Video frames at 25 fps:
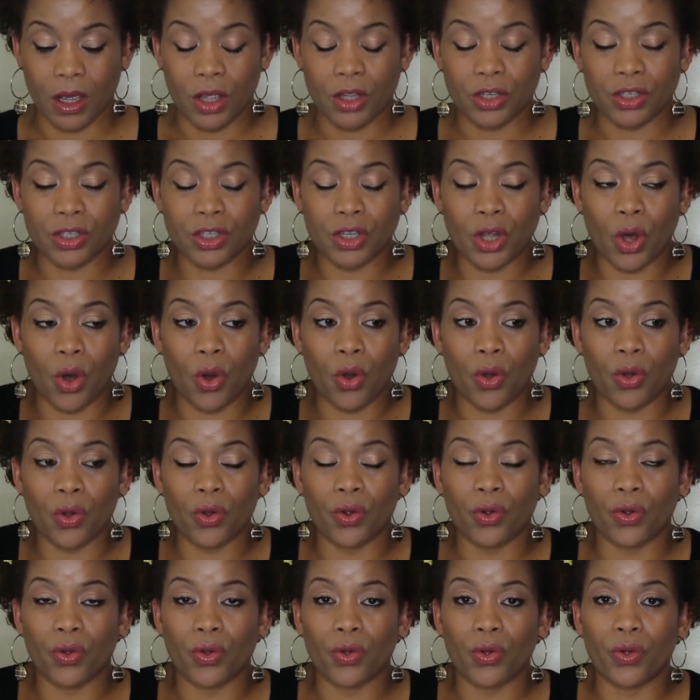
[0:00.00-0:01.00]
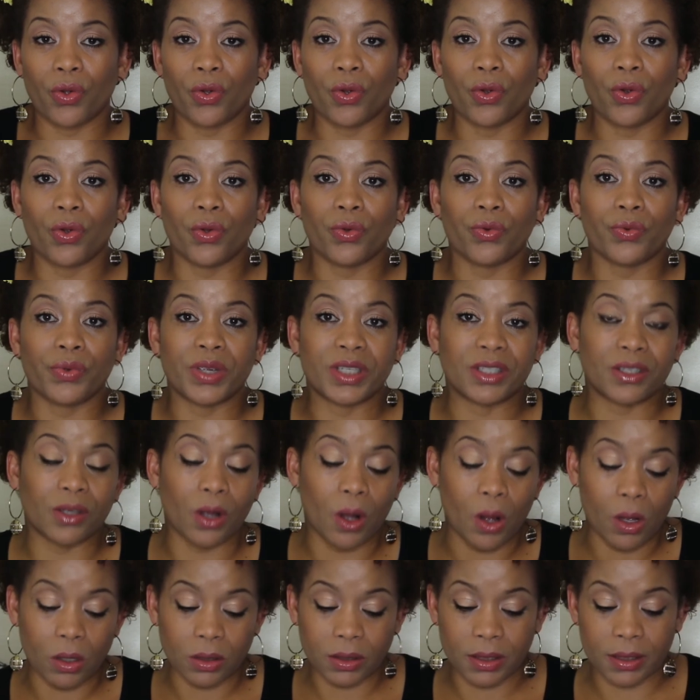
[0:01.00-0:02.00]
So,
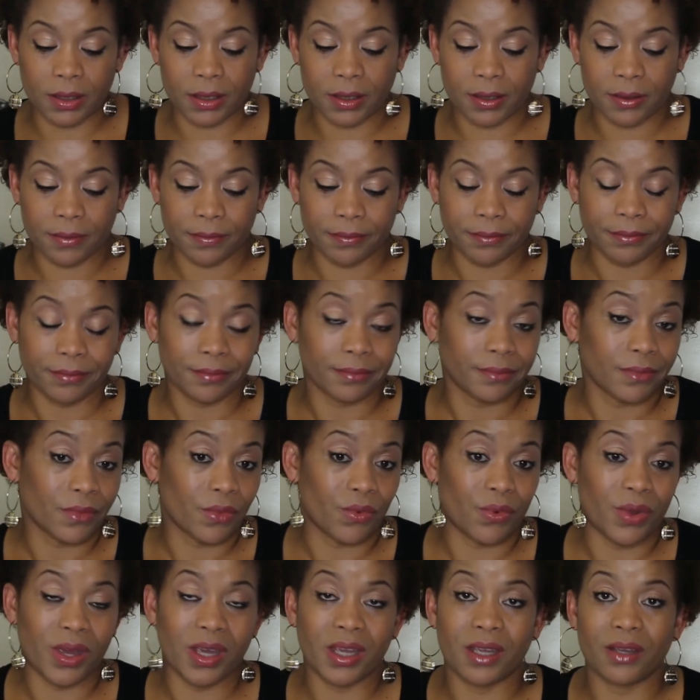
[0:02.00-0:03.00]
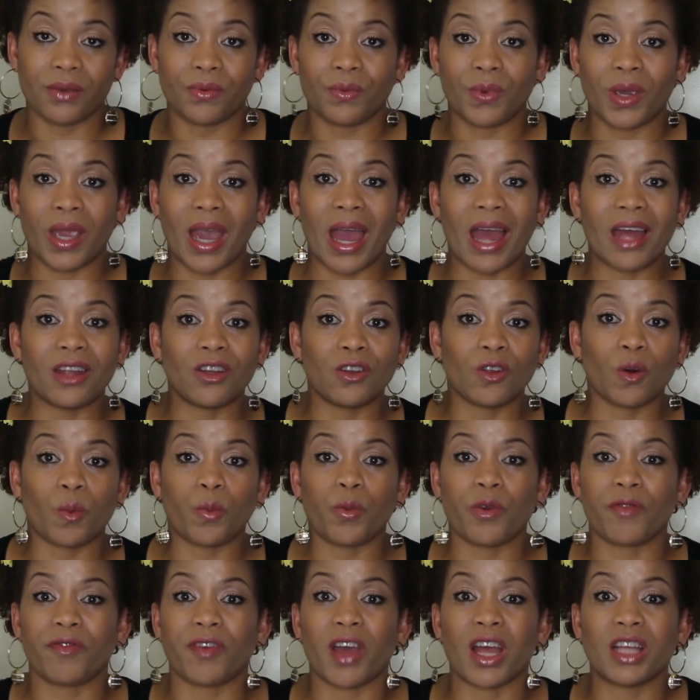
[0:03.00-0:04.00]
result, we end
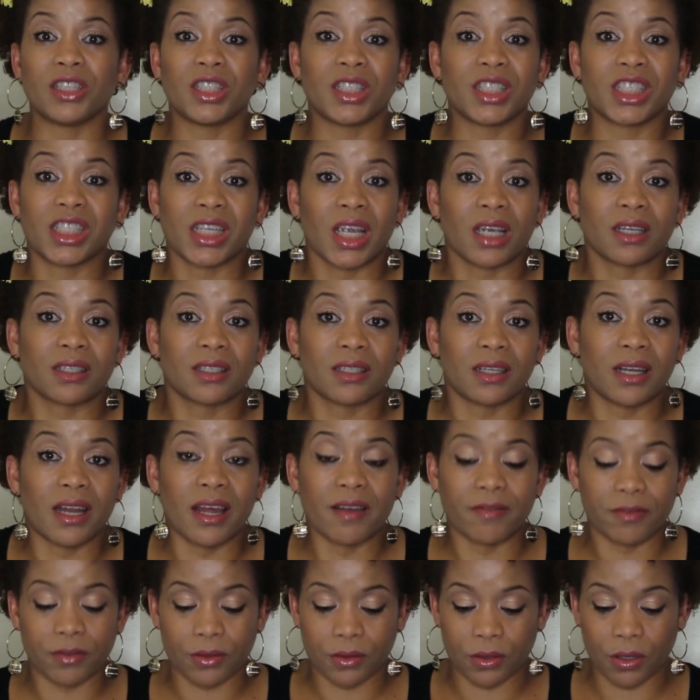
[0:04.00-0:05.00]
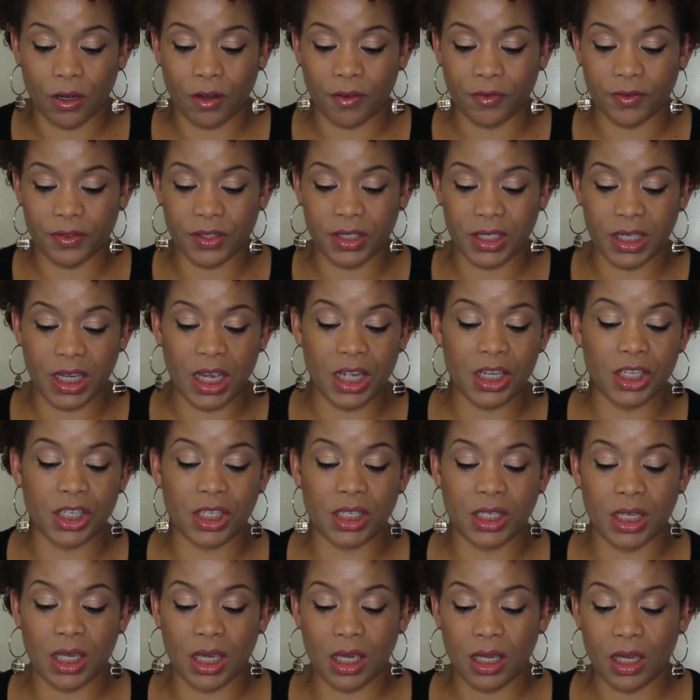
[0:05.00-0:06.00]
up with unchecked level of
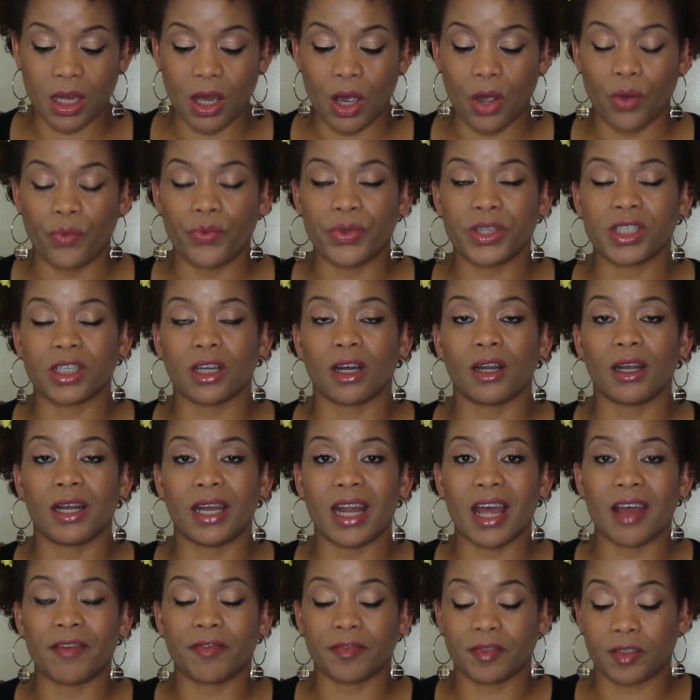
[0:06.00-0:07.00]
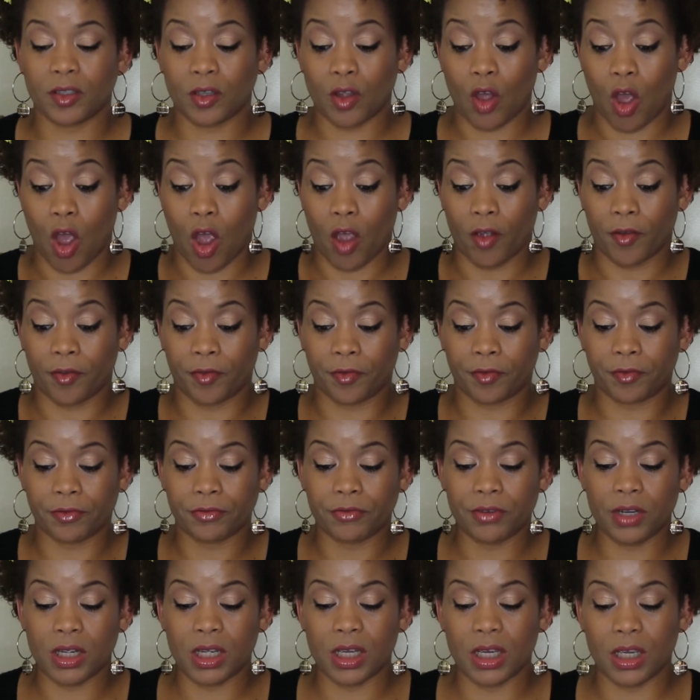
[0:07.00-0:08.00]
DHT, which are left
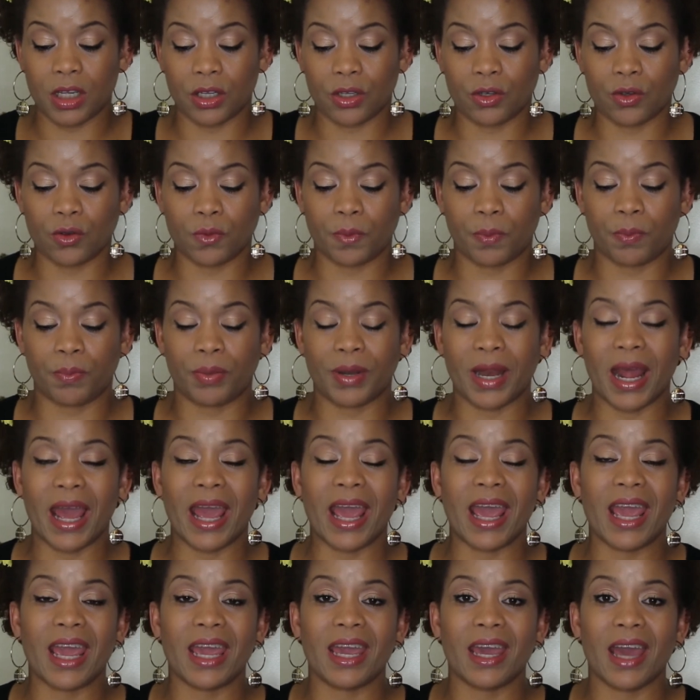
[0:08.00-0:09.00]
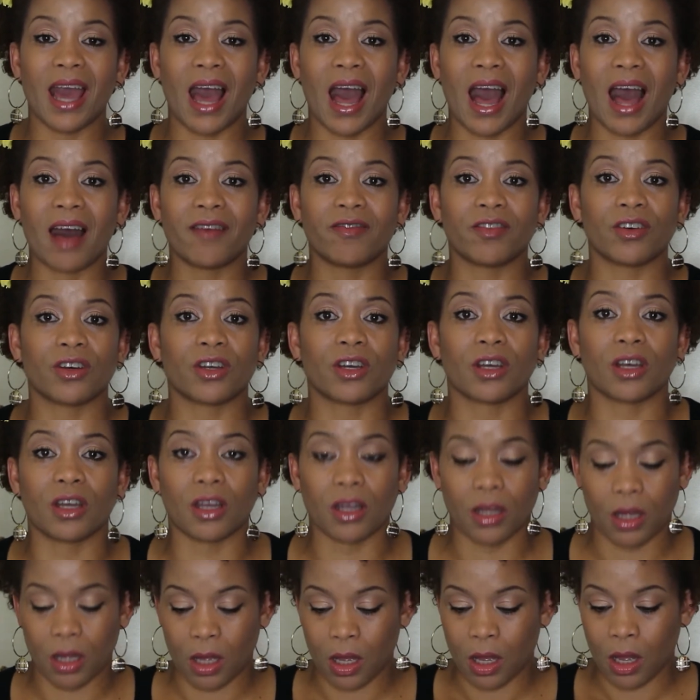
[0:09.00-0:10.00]
free to play
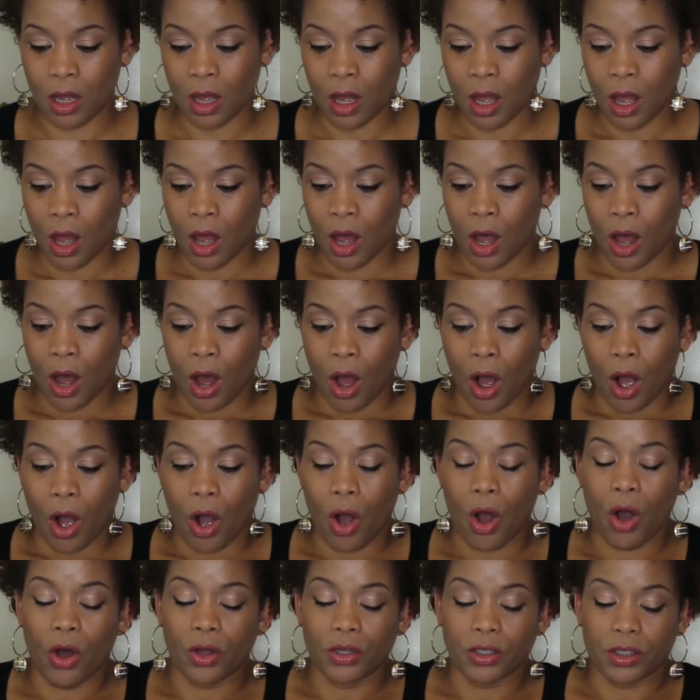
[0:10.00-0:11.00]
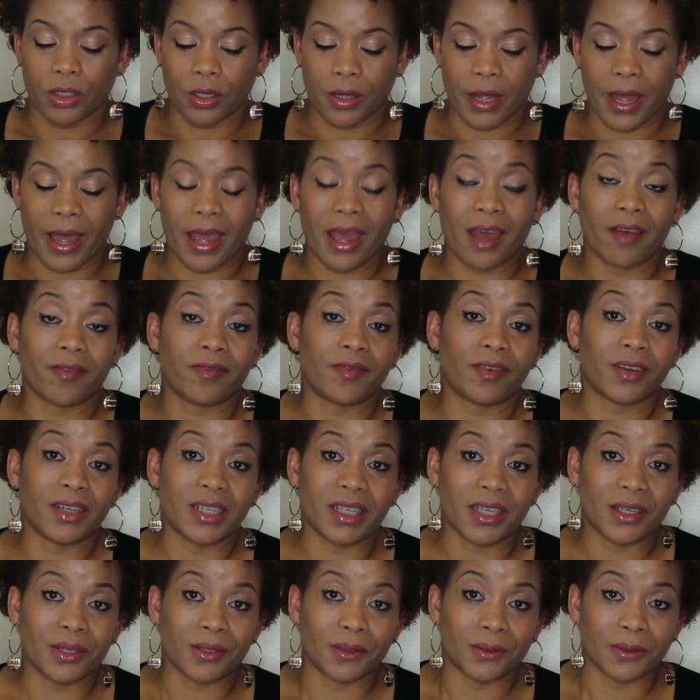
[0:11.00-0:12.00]
havoc on the hair
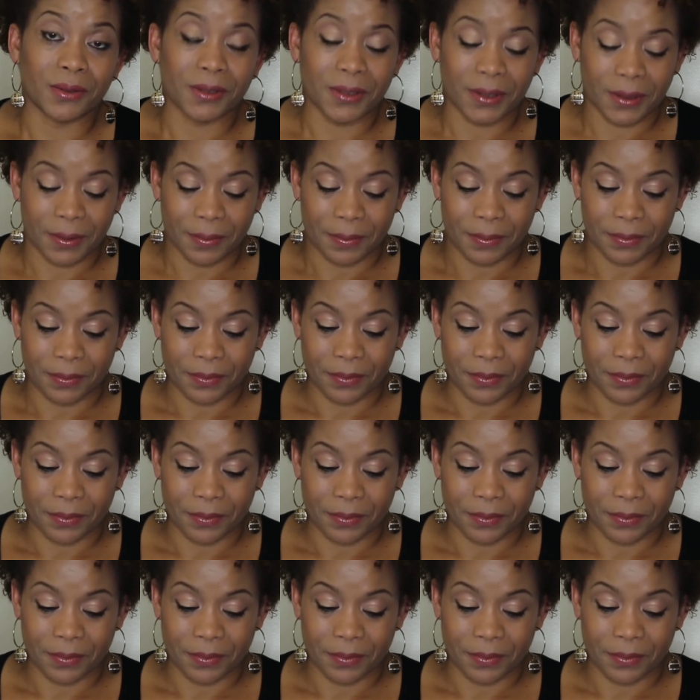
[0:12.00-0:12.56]
follicles.